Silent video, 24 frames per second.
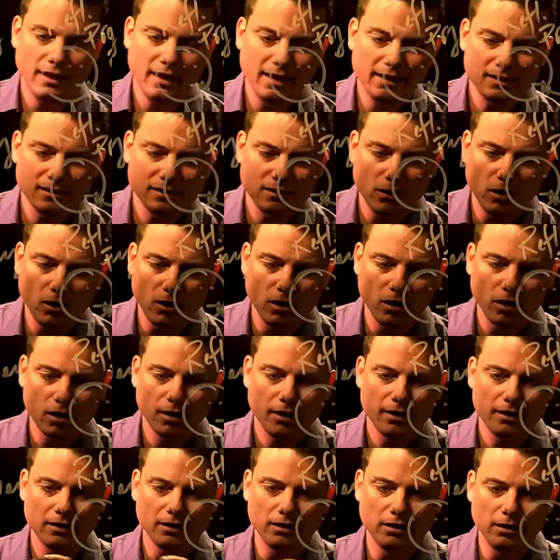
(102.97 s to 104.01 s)
That's the
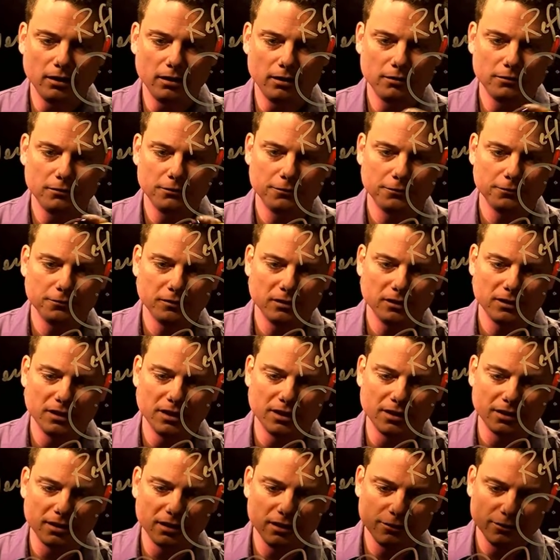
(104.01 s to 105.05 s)
heart of
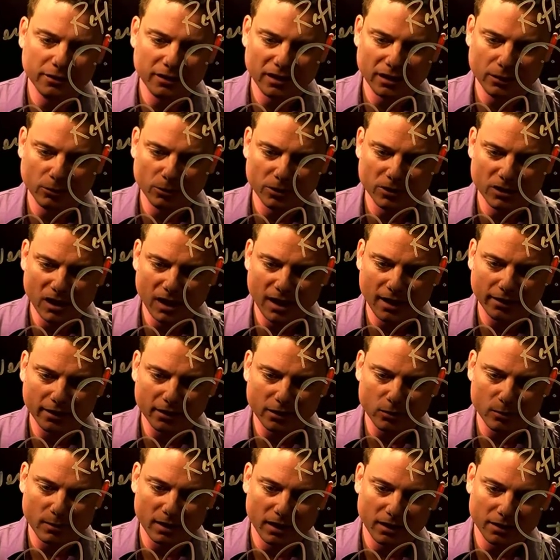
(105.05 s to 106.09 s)
the theory that we're
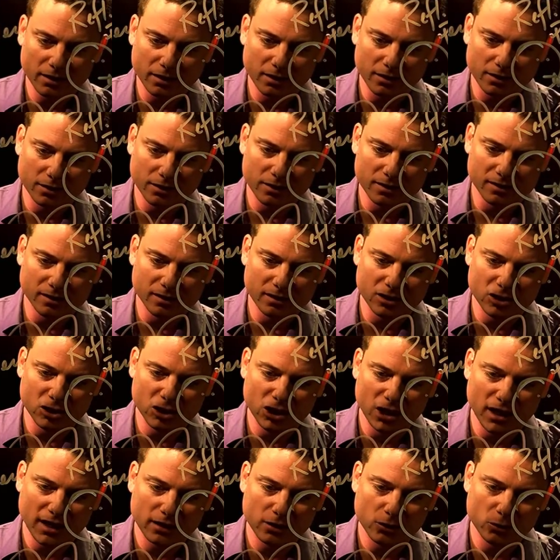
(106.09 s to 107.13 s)
talking about here, is a
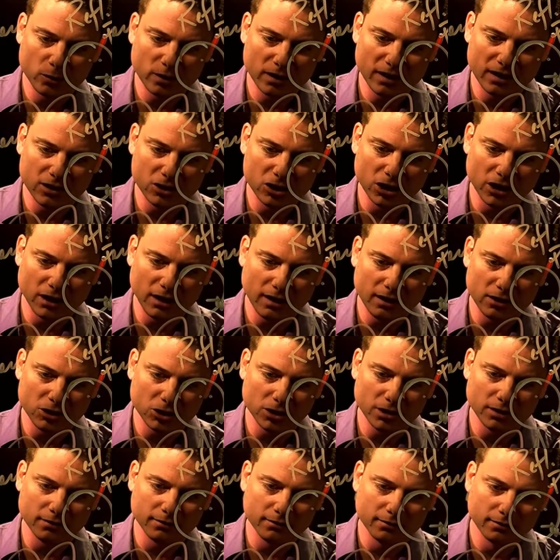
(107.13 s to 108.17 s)
genuine
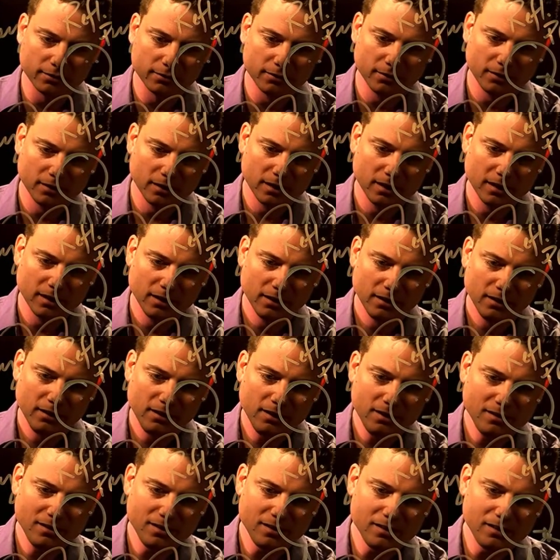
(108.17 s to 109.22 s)
education.
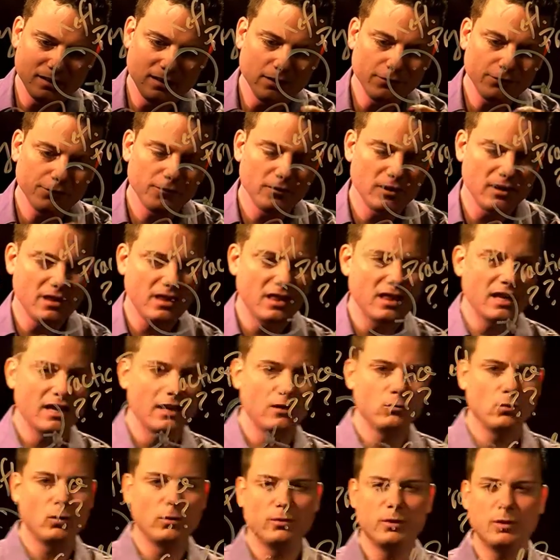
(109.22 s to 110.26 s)
This is different
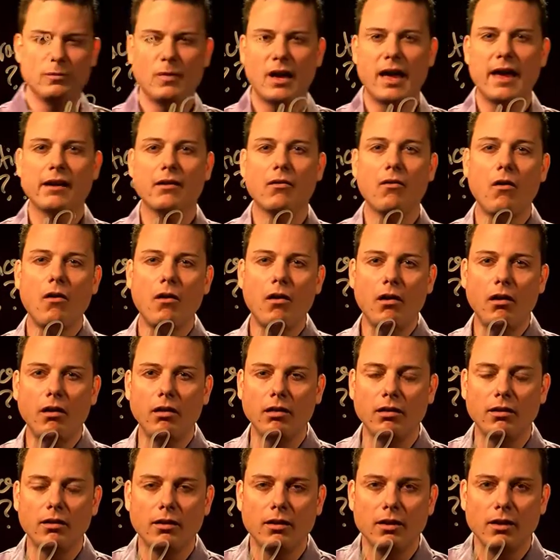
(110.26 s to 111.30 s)
than what we might
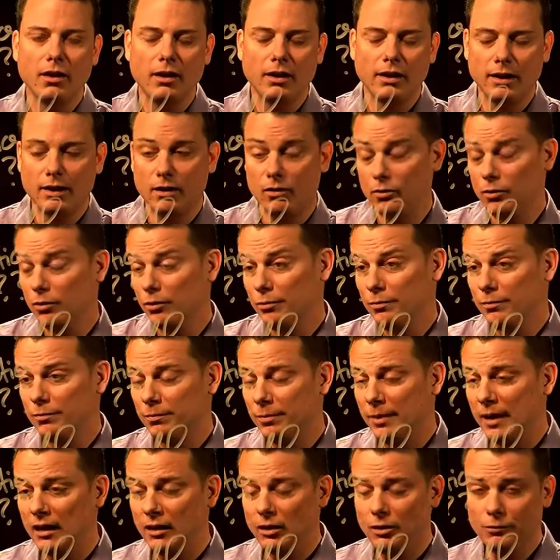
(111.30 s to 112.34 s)
call, or
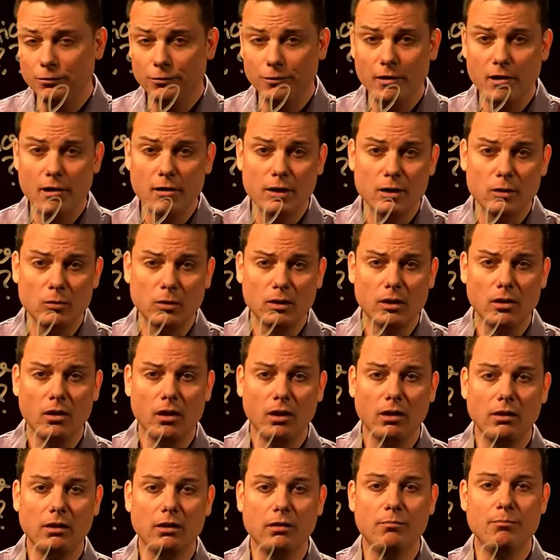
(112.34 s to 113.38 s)
Paulo Freire would
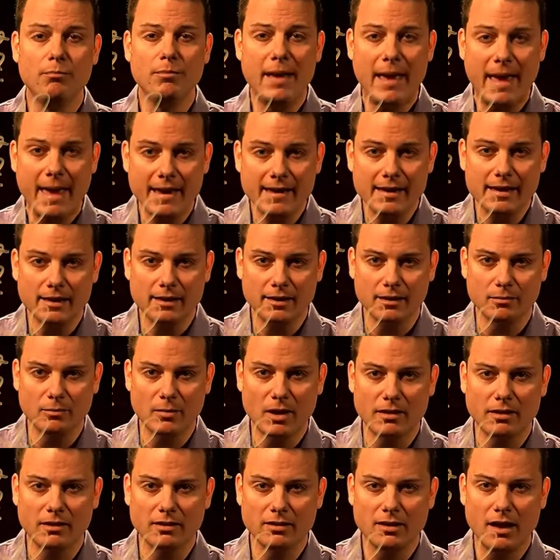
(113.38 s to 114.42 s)
call, the
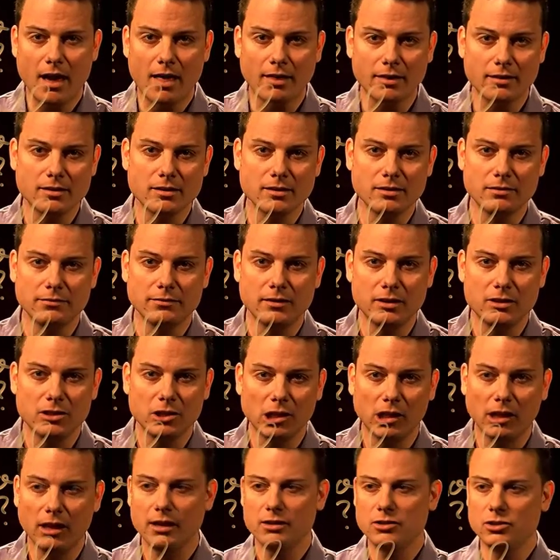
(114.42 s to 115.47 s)
banking methodology of
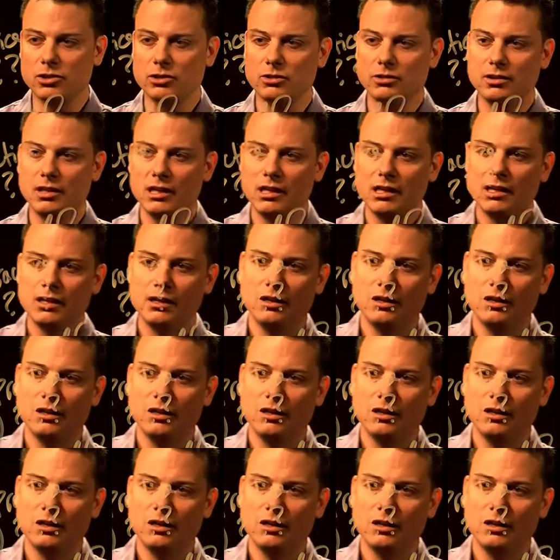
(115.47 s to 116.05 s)
education,